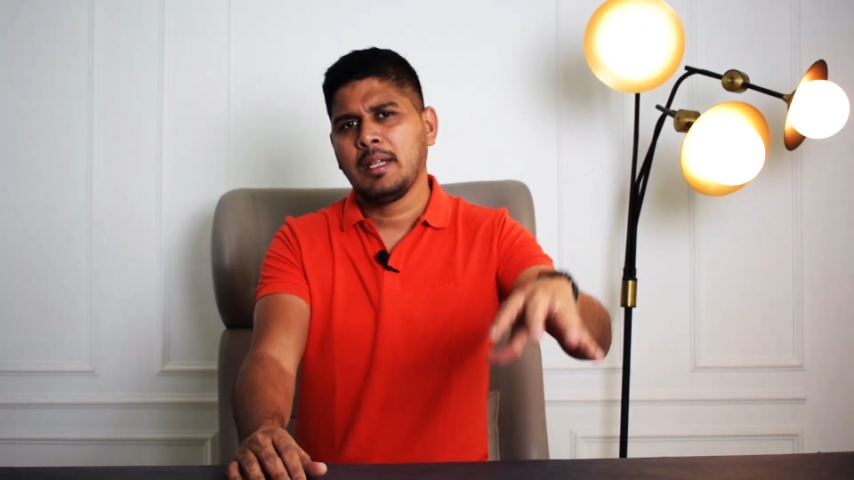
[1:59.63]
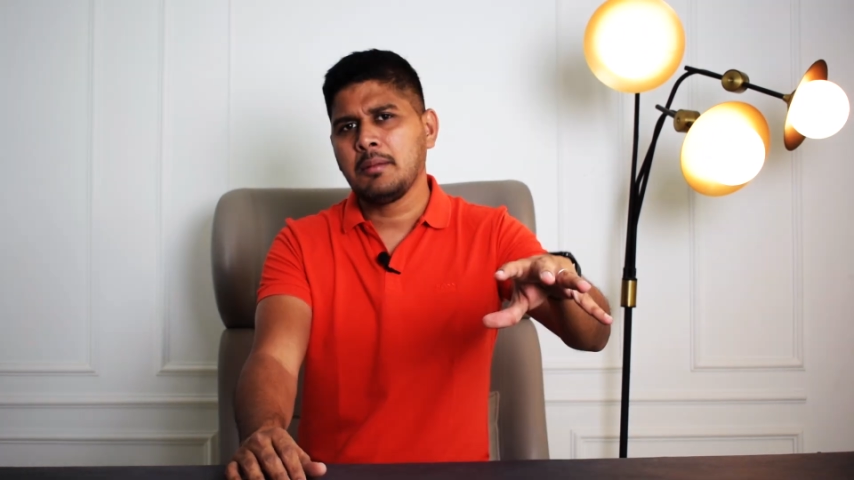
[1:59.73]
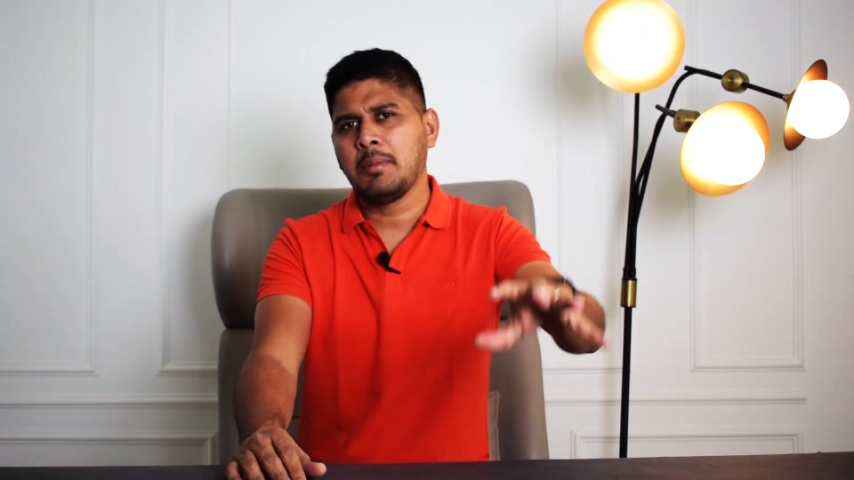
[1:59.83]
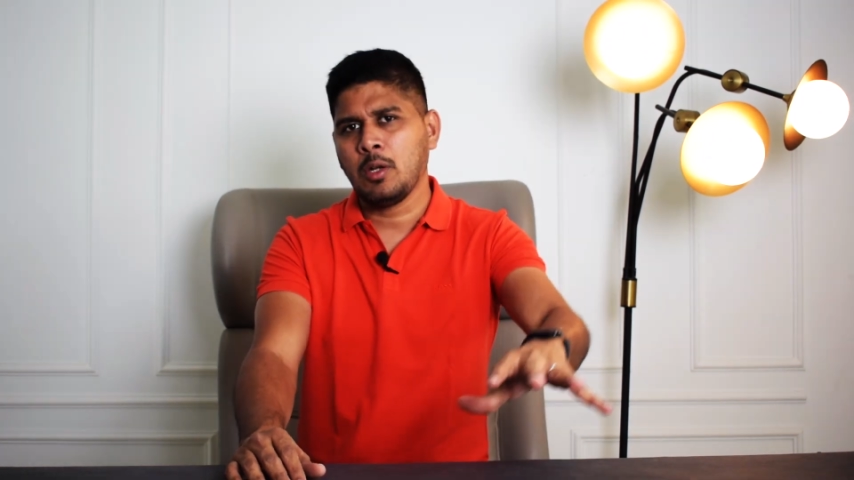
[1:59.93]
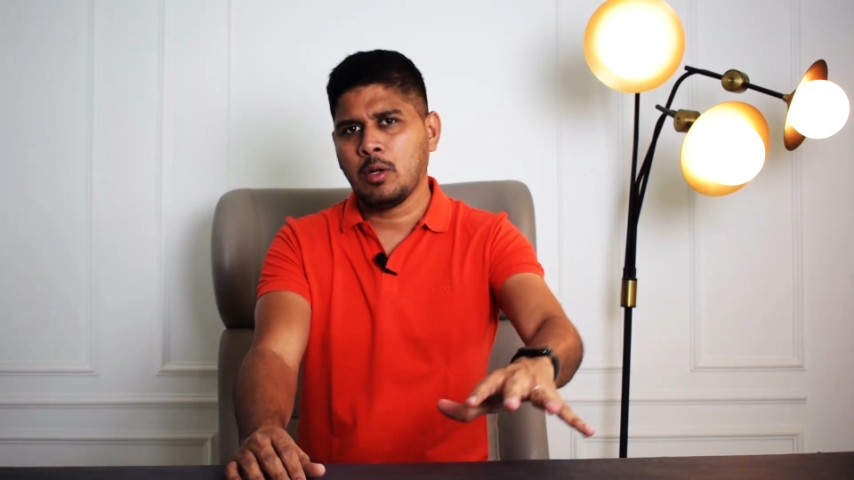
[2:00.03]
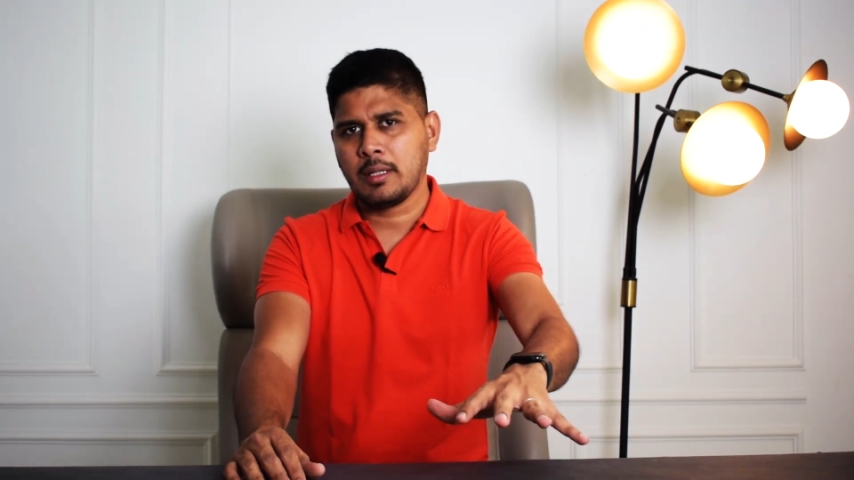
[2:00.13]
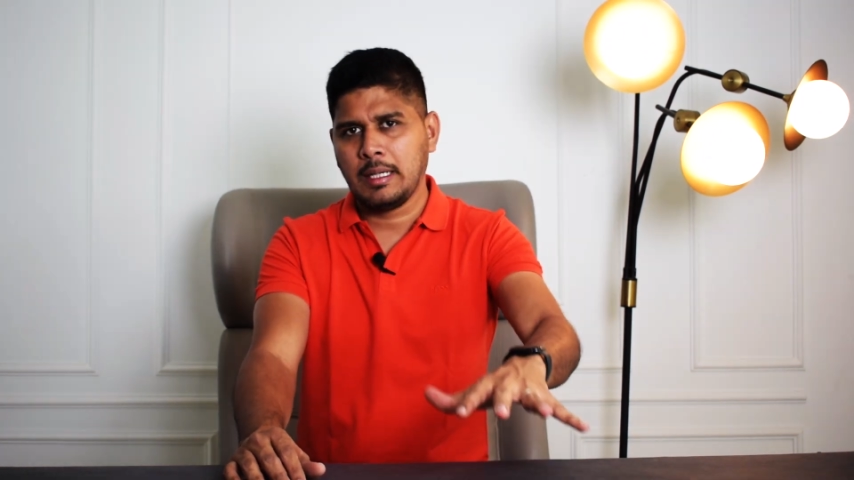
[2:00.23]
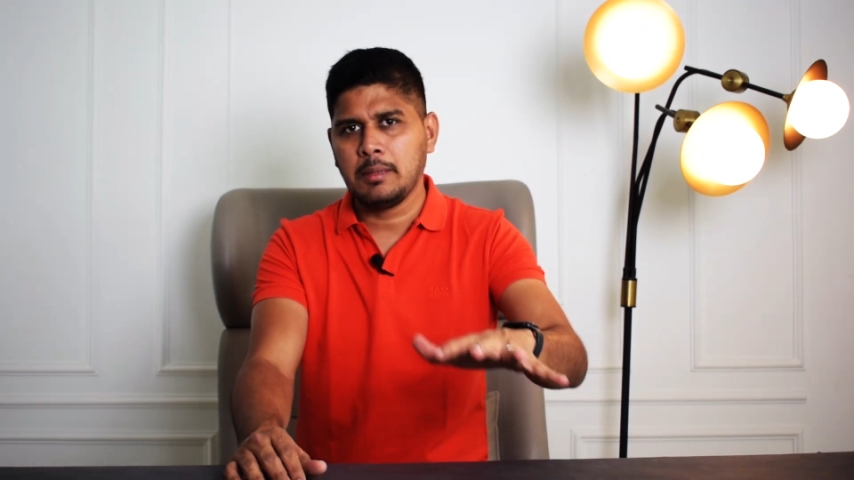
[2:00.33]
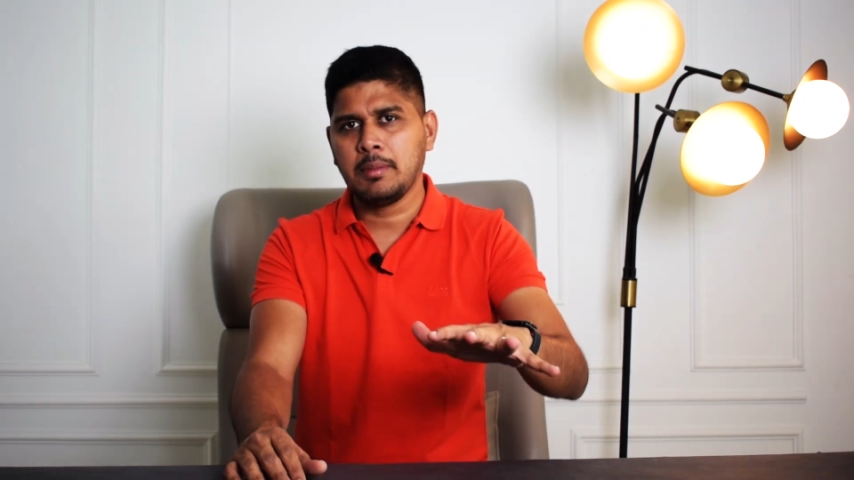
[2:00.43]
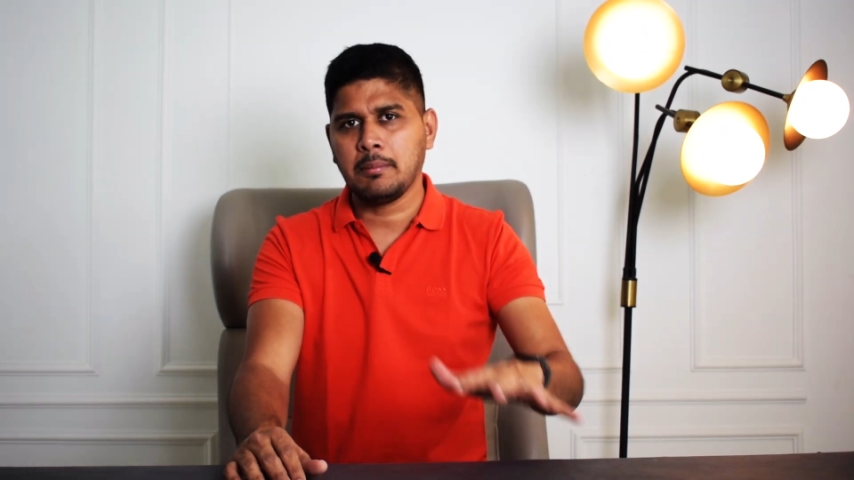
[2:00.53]
it may not
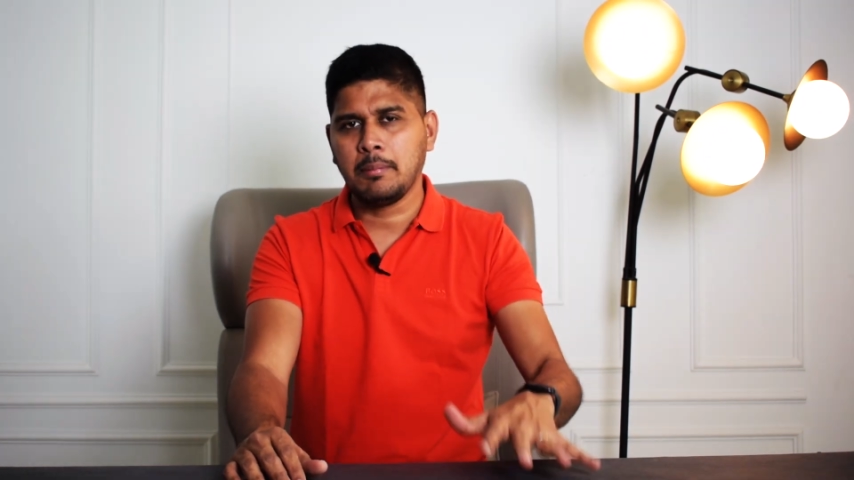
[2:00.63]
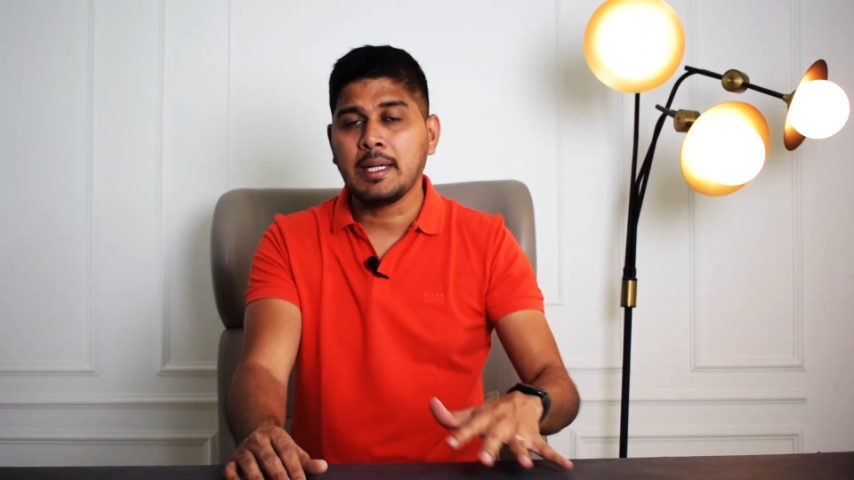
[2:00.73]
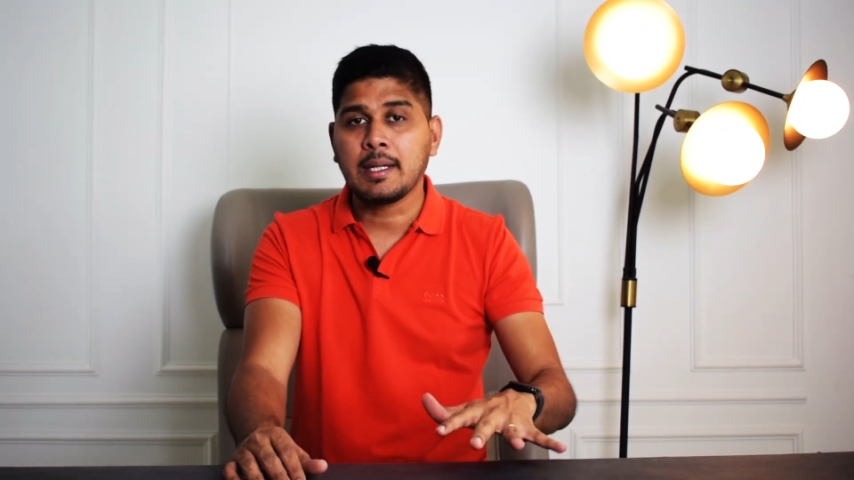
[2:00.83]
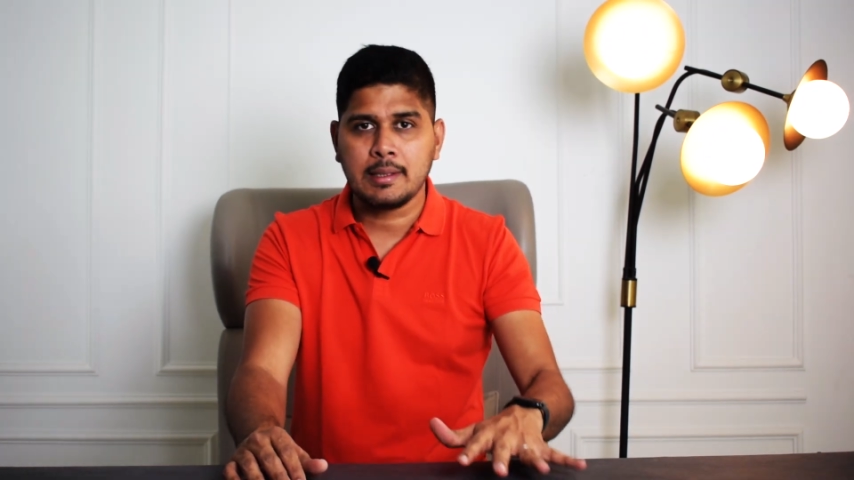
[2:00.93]
really be a big